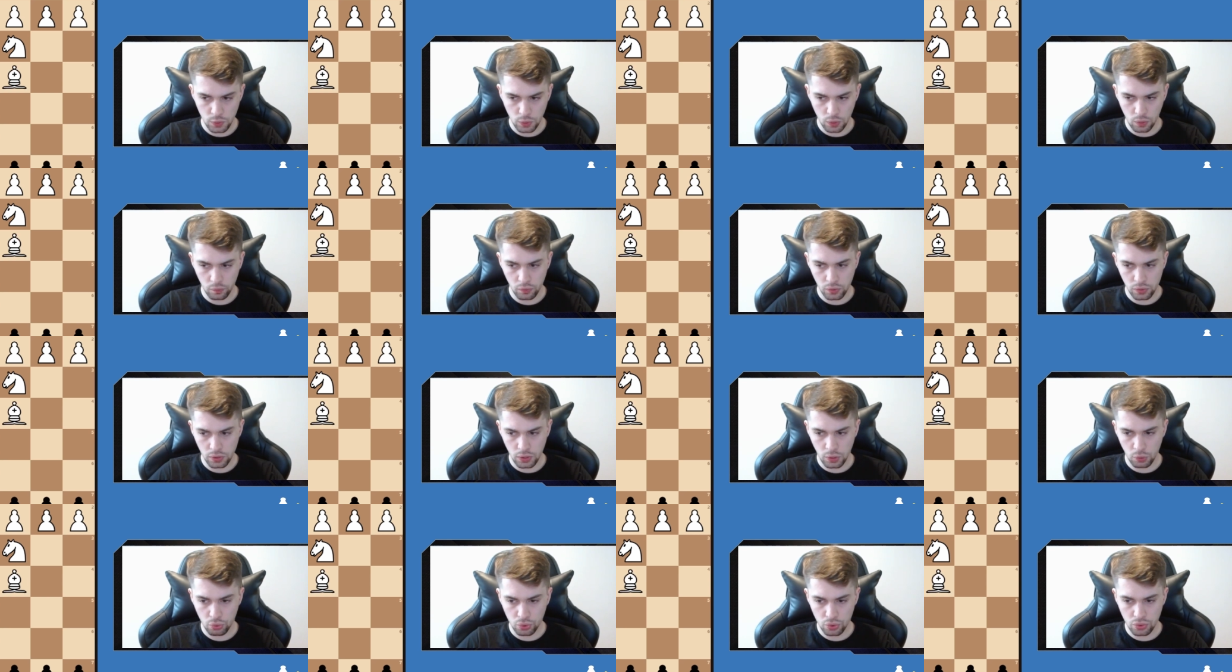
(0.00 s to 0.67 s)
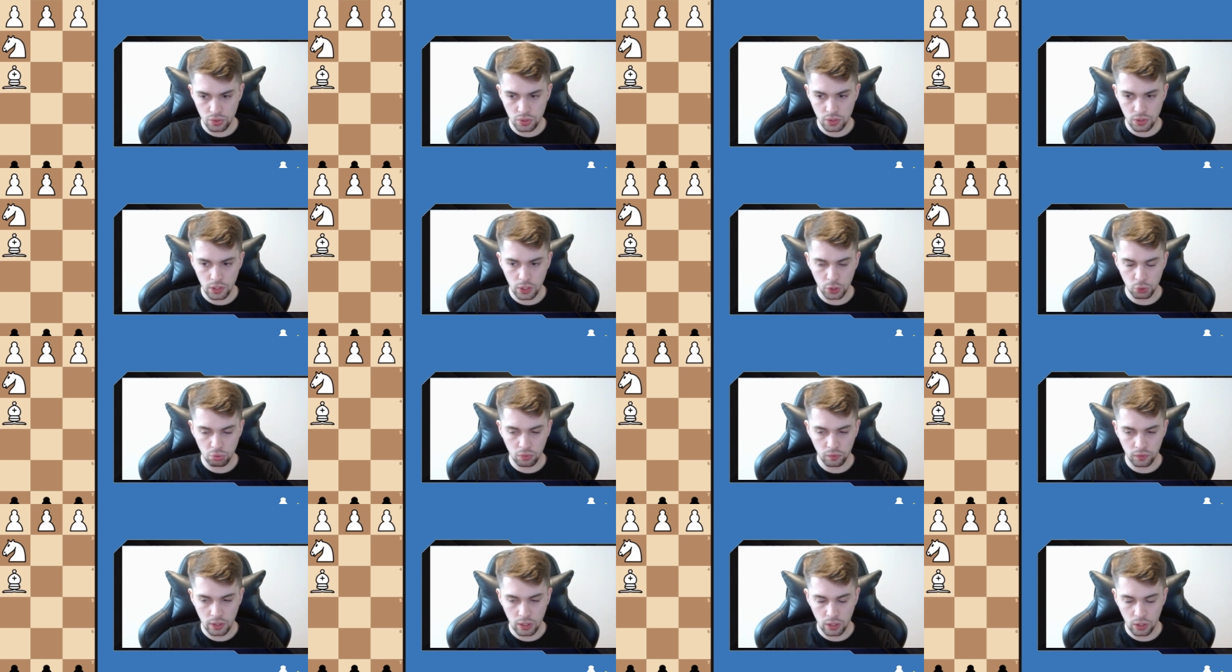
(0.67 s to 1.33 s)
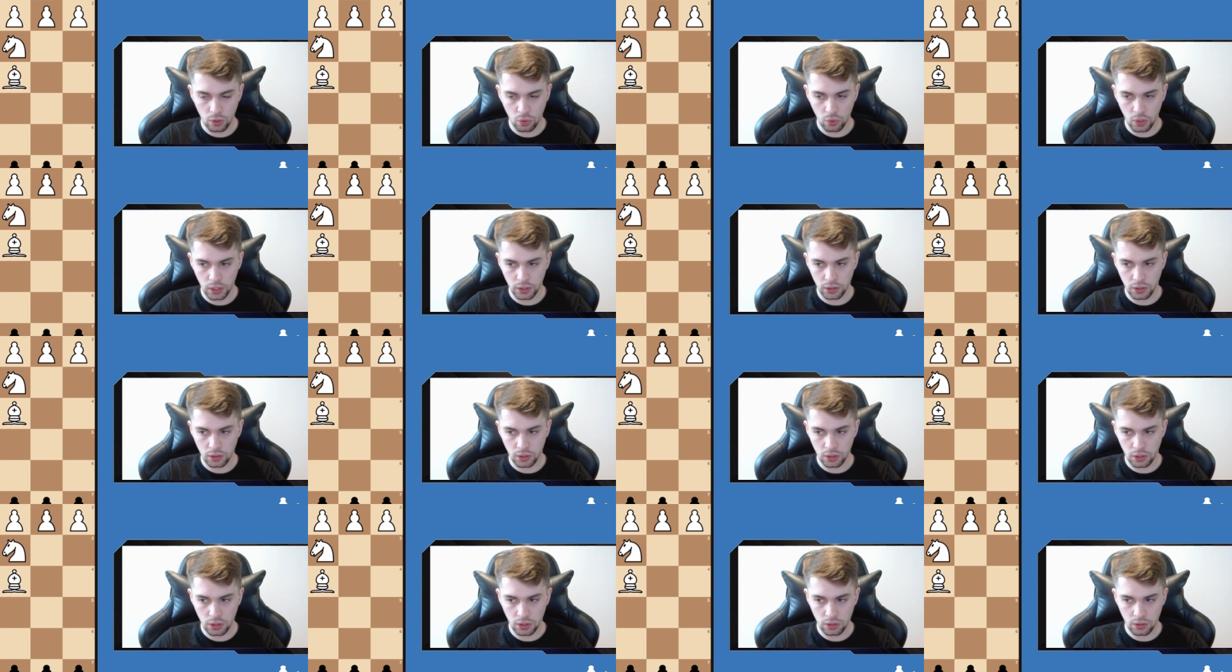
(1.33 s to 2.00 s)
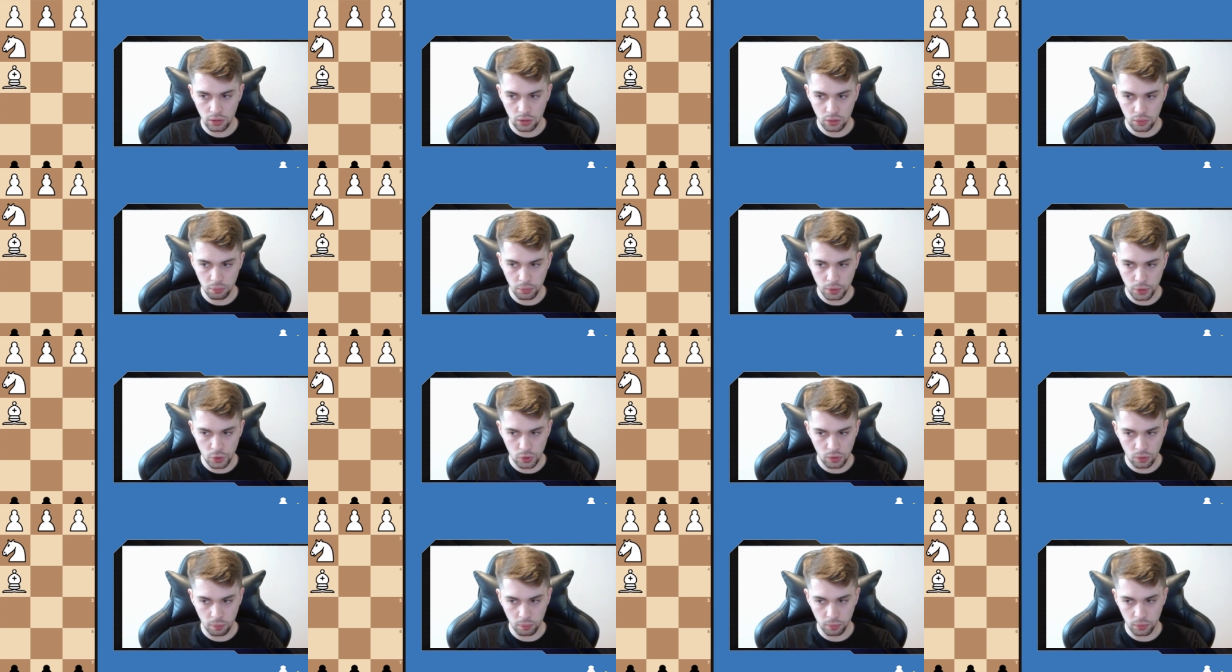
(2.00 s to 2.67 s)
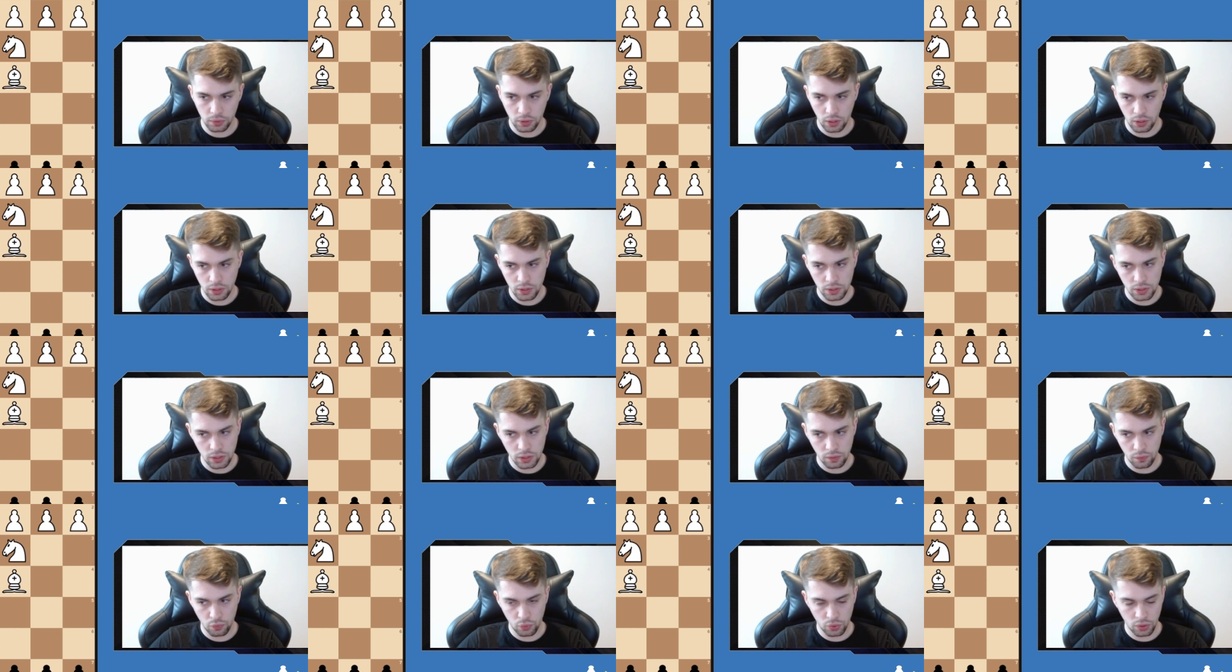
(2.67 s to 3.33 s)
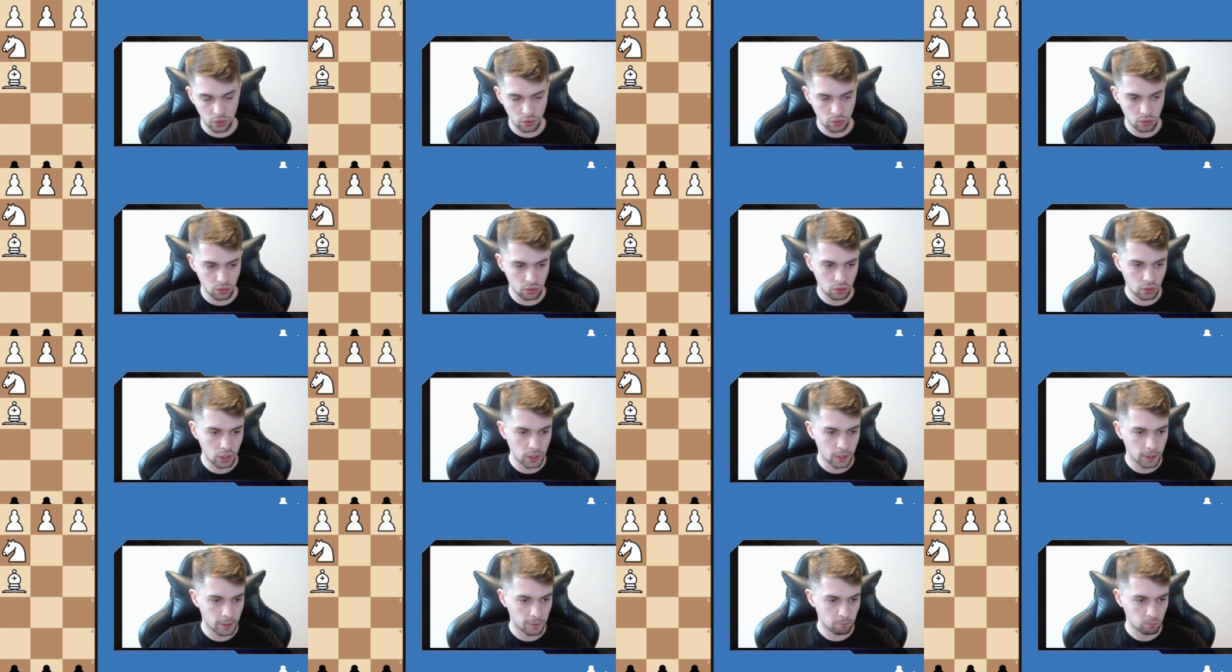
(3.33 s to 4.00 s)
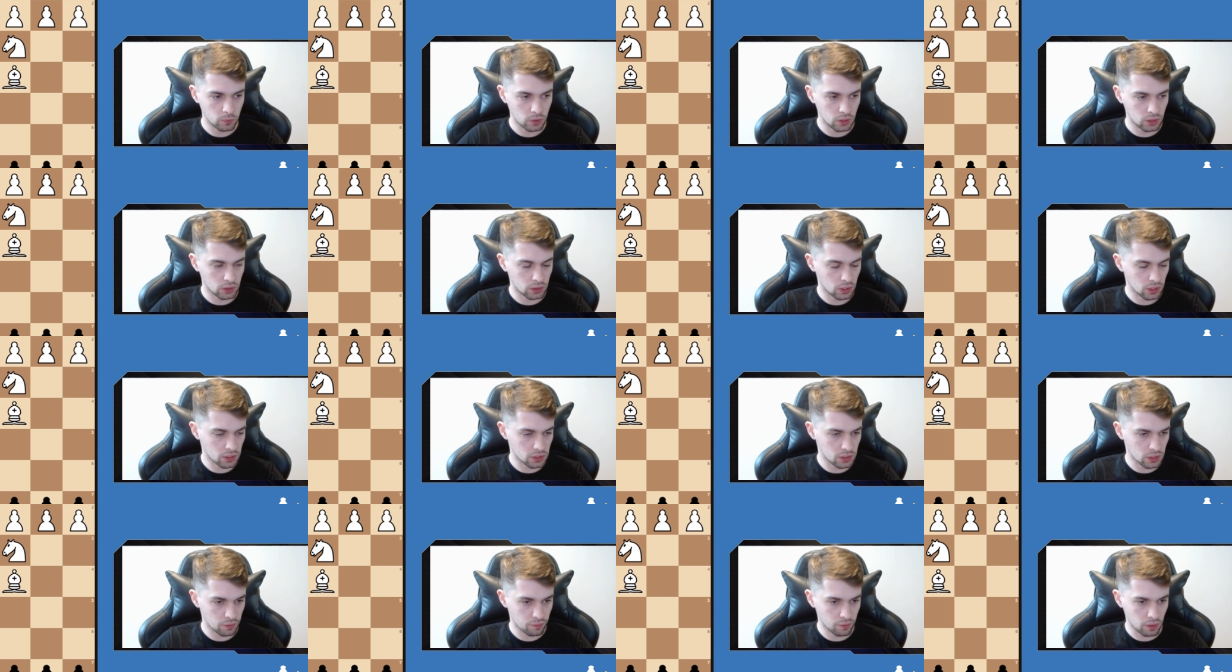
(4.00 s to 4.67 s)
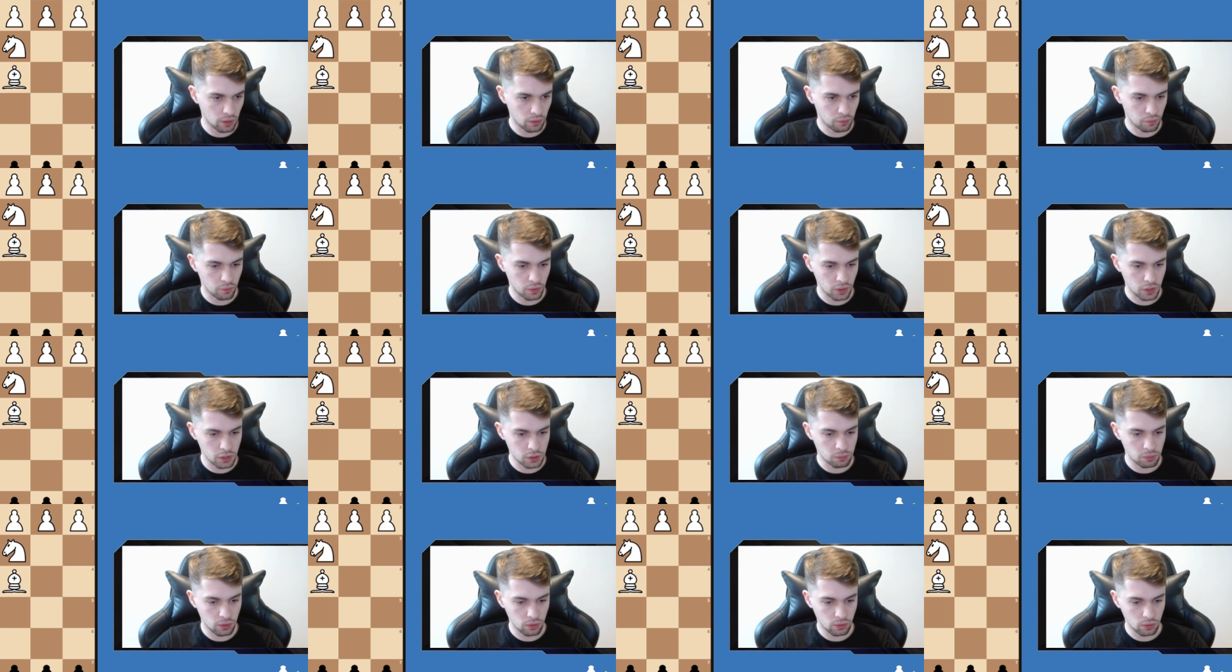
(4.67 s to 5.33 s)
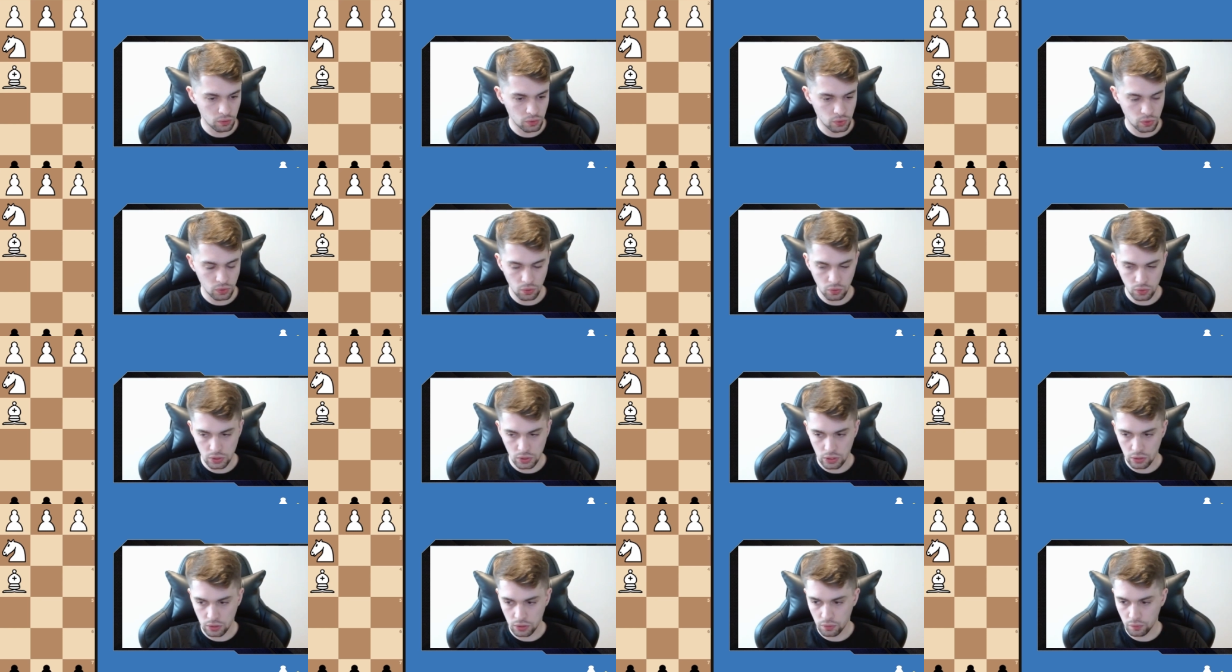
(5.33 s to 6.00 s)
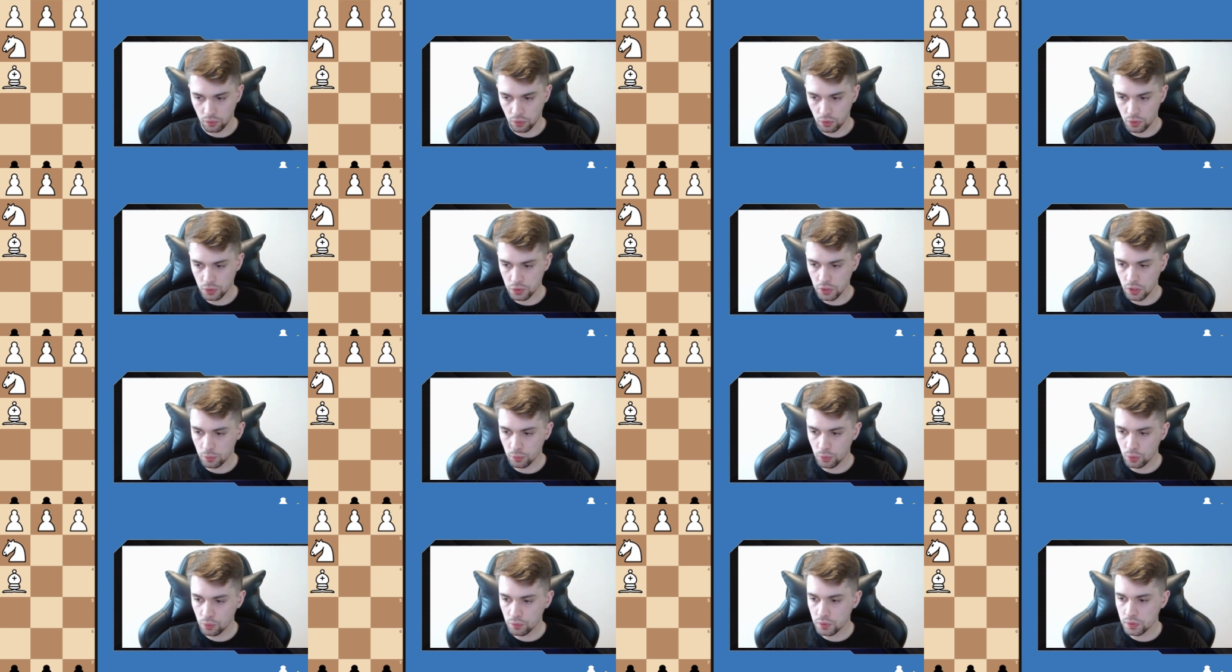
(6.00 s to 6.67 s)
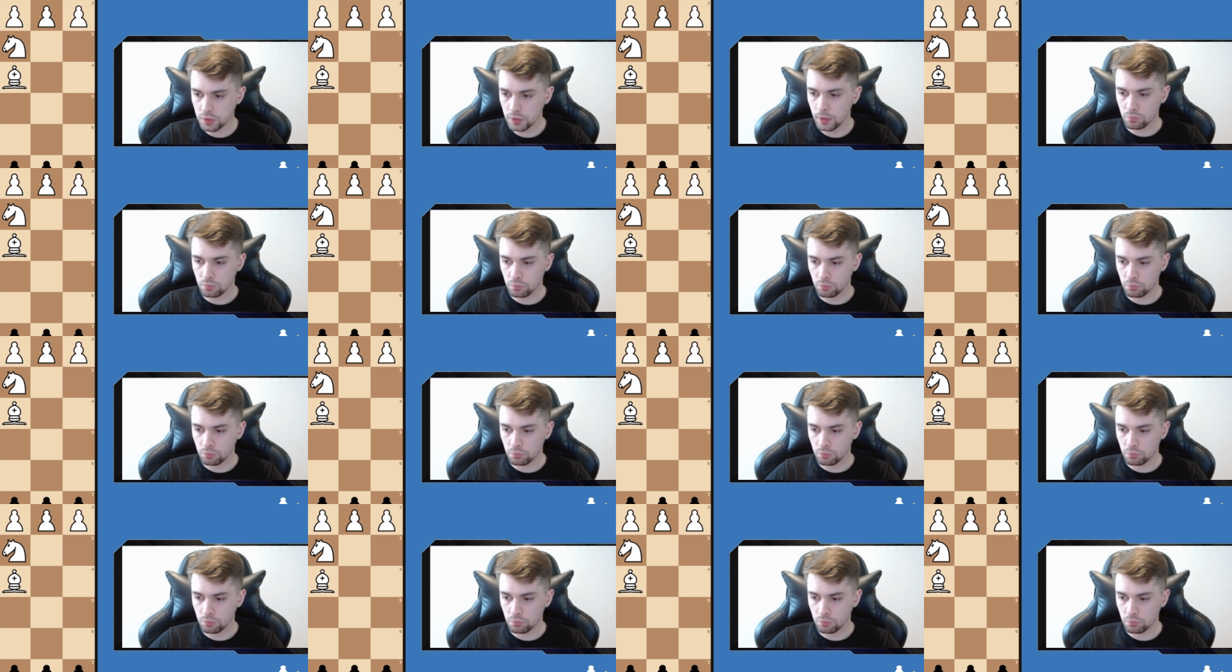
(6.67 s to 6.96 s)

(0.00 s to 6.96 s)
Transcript: Obviously we should start with calculating either bishop takes c3 or it takes d5 first, because those are the forcing moves.